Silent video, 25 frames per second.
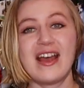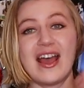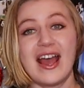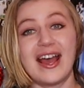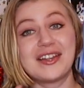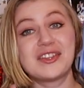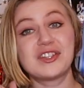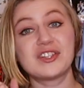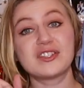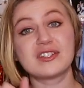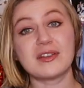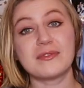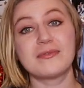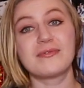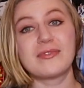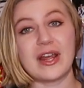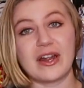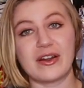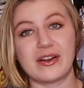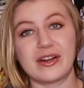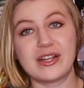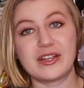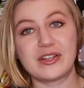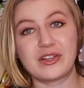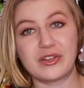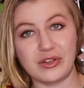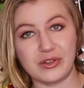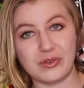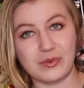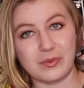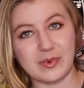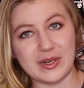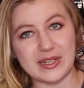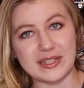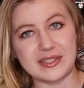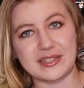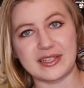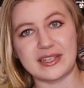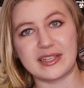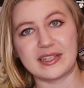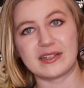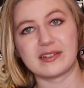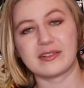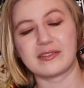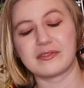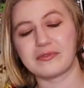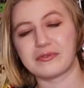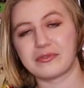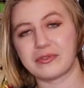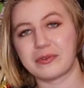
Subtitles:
And there's a very good reason